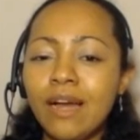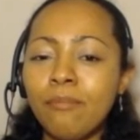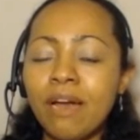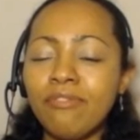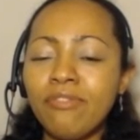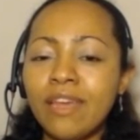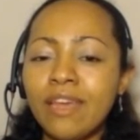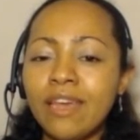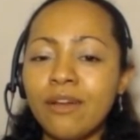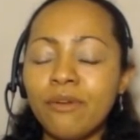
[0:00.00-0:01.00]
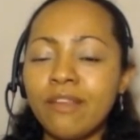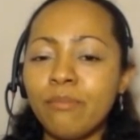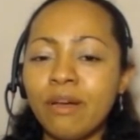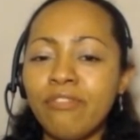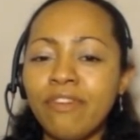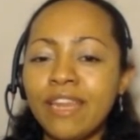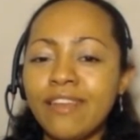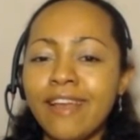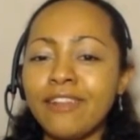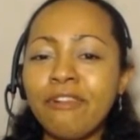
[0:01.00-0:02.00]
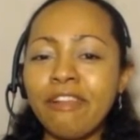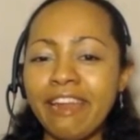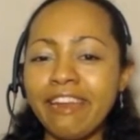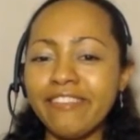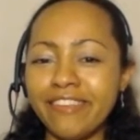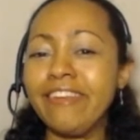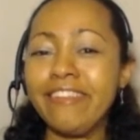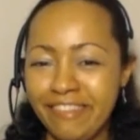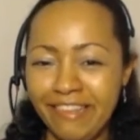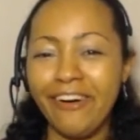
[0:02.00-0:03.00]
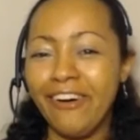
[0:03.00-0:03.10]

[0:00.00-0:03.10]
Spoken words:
My thinking creates my feelings. I don't get it." So